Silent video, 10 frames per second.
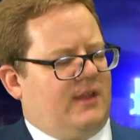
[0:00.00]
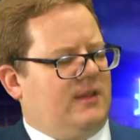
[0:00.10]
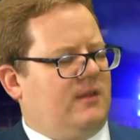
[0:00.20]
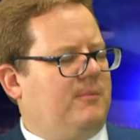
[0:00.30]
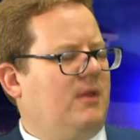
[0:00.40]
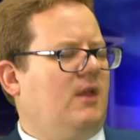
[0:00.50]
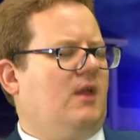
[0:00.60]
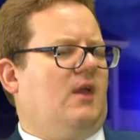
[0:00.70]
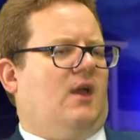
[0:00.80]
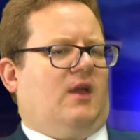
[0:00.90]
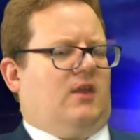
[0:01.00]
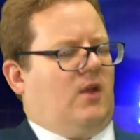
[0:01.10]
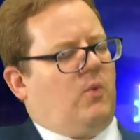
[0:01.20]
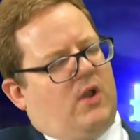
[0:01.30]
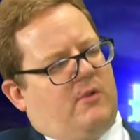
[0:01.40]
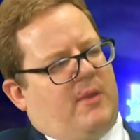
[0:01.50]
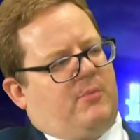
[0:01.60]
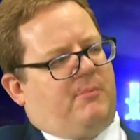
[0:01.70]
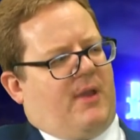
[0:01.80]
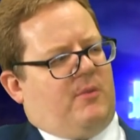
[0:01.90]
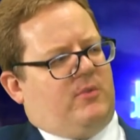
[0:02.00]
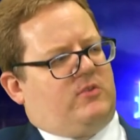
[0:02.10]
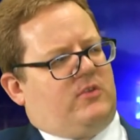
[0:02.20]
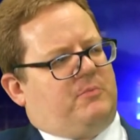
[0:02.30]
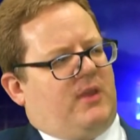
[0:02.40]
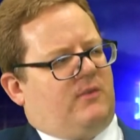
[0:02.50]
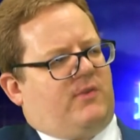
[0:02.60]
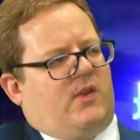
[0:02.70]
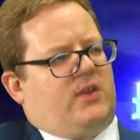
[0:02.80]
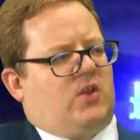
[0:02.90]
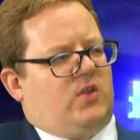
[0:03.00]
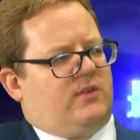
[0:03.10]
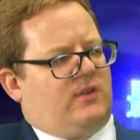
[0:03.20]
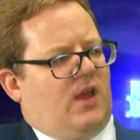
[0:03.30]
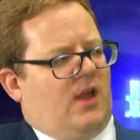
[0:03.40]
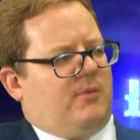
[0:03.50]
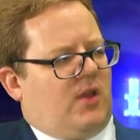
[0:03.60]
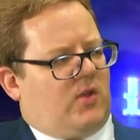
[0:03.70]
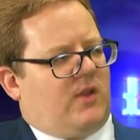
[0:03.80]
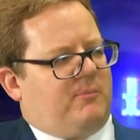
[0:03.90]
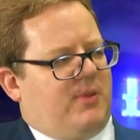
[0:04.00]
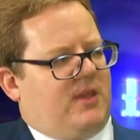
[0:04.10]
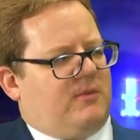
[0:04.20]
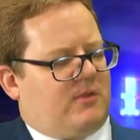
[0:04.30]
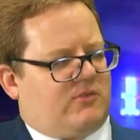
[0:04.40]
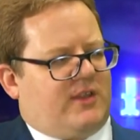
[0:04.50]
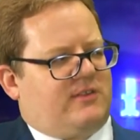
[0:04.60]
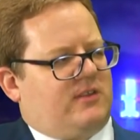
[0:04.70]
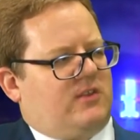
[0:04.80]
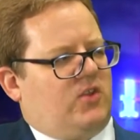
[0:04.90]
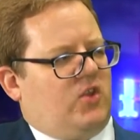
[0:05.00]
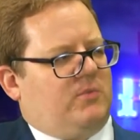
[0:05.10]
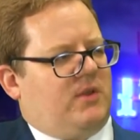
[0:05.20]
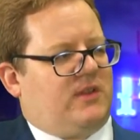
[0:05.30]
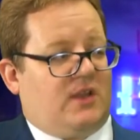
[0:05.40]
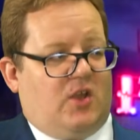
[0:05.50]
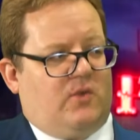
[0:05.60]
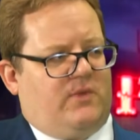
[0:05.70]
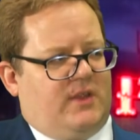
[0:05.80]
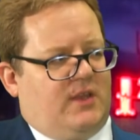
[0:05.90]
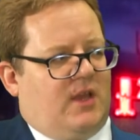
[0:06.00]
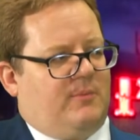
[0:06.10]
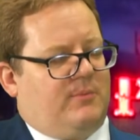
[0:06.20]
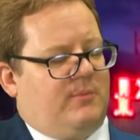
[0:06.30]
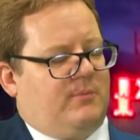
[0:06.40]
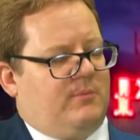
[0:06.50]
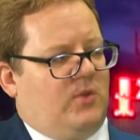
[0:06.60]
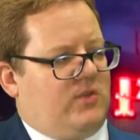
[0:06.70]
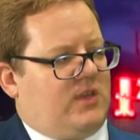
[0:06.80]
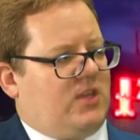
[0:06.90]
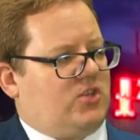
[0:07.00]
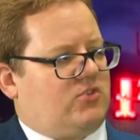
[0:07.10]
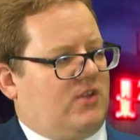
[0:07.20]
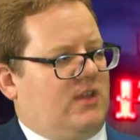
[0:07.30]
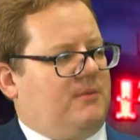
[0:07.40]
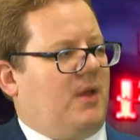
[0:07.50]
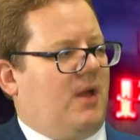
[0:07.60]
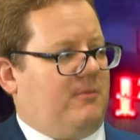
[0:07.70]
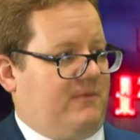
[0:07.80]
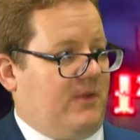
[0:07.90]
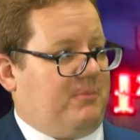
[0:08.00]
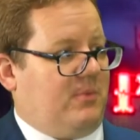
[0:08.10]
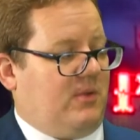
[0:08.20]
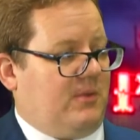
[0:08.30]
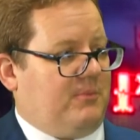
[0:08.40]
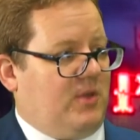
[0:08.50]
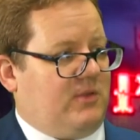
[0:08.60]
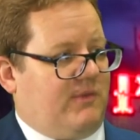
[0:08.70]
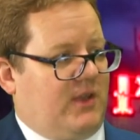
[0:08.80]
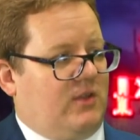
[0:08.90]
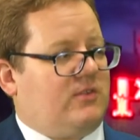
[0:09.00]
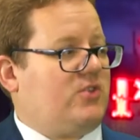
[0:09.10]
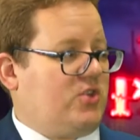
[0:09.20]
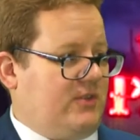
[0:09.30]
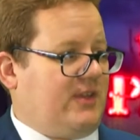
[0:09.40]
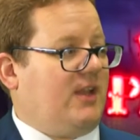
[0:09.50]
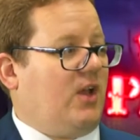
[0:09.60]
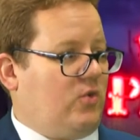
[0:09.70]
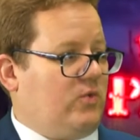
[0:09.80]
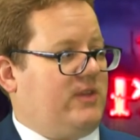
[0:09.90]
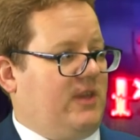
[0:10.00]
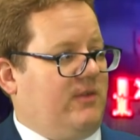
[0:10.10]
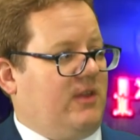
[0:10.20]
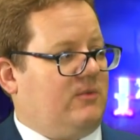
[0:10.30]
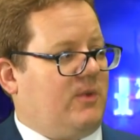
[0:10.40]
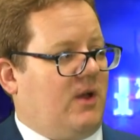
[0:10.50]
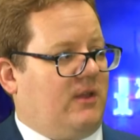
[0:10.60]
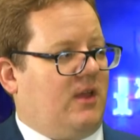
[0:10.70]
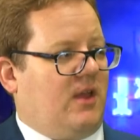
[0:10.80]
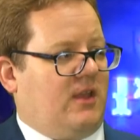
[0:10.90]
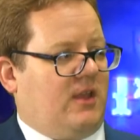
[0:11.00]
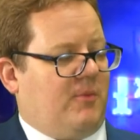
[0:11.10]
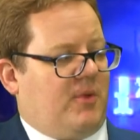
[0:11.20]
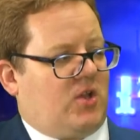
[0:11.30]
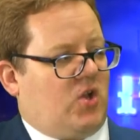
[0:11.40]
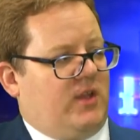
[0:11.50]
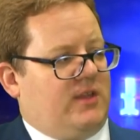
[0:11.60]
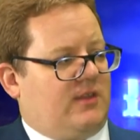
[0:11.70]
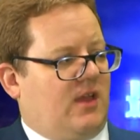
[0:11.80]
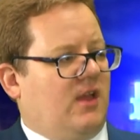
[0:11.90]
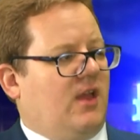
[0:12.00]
And um, you know what I remember about him is just being a very good uh, local MP, great sense of humour, did a lot for the um, music industry, um, for music venues, should say local TV as well. And, uh, and I know my colleagues are,